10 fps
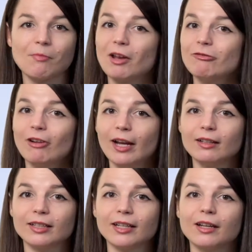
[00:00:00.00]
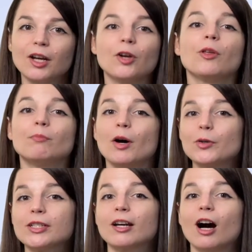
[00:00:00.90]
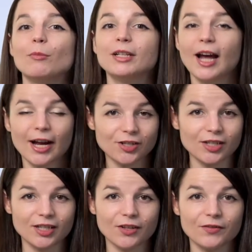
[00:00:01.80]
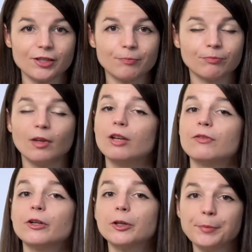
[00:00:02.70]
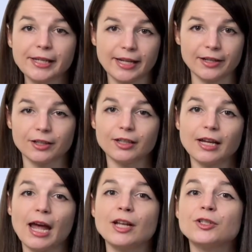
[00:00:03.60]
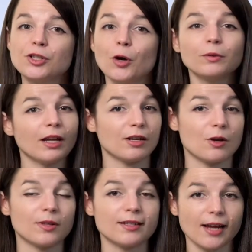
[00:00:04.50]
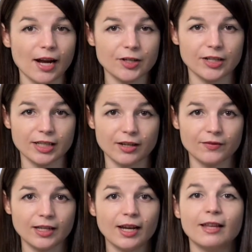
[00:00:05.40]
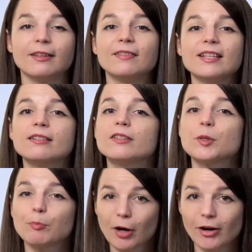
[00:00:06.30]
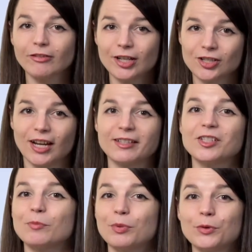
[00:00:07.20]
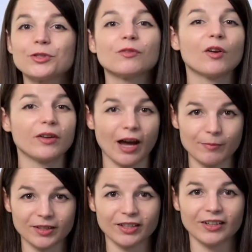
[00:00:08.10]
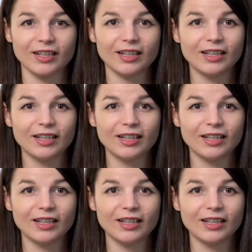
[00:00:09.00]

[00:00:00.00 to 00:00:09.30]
And finally, the most common adjectives. If you're a beginner and don't yet know these adjectives, then this is a perfect chance to boost your vocabulary.